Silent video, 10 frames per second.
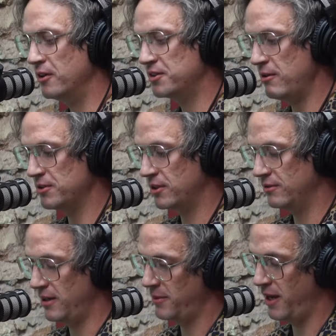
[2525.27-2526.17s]
that was a.
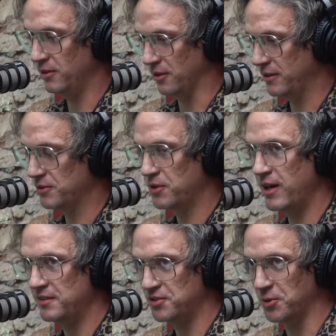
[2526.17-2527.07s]
I mean, hey, look, that was a
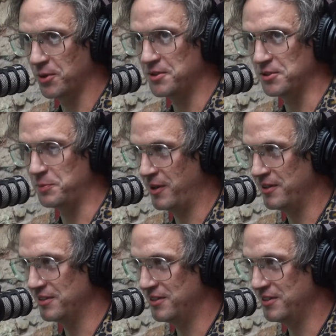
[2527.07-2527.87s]
great story. Despite it